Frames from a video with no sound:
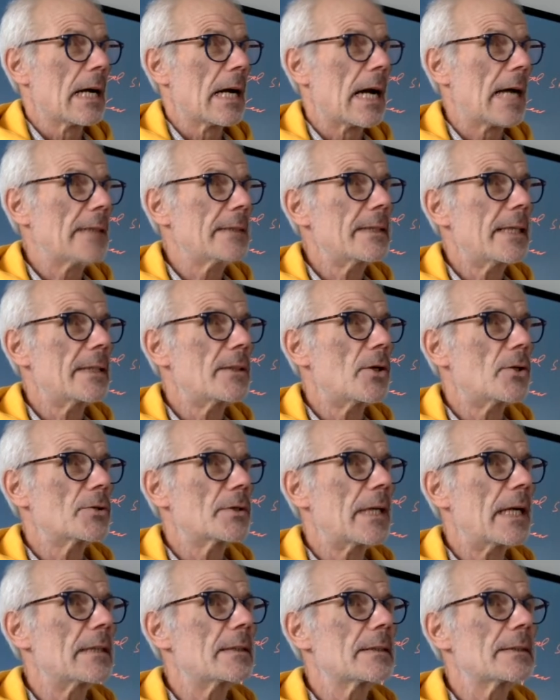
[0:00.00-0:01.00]
I cannot
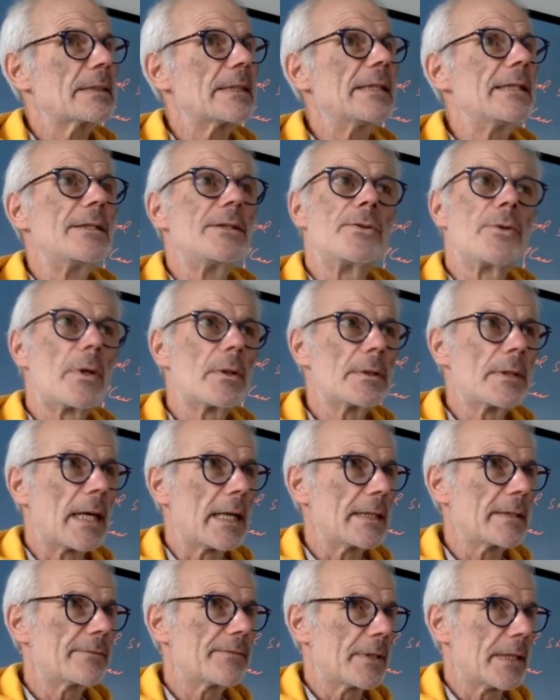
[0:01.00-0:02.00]
guarantee your
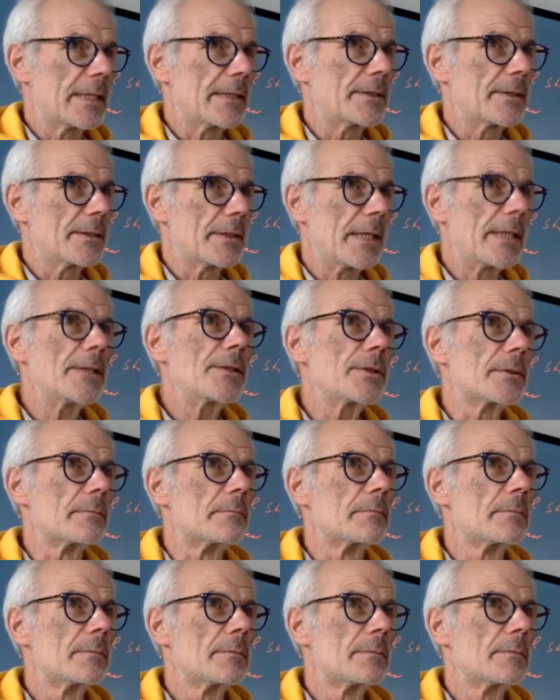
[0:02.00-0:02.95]
right for education.